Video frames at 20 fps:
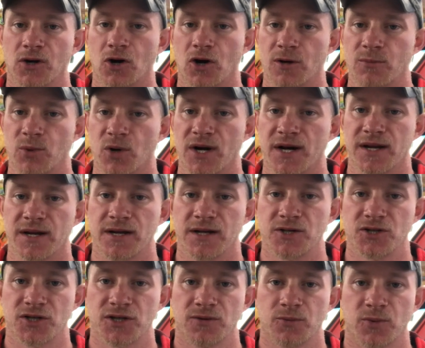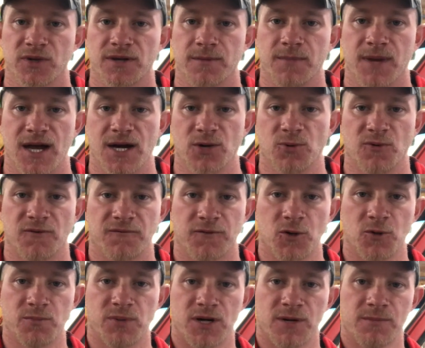carbureted engine with a manual
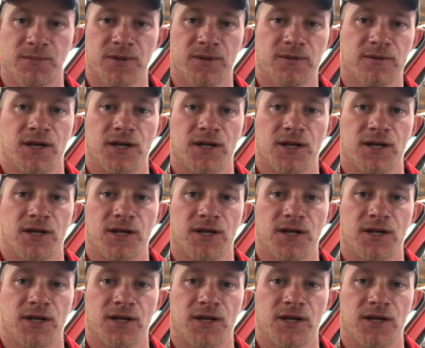fuel pump,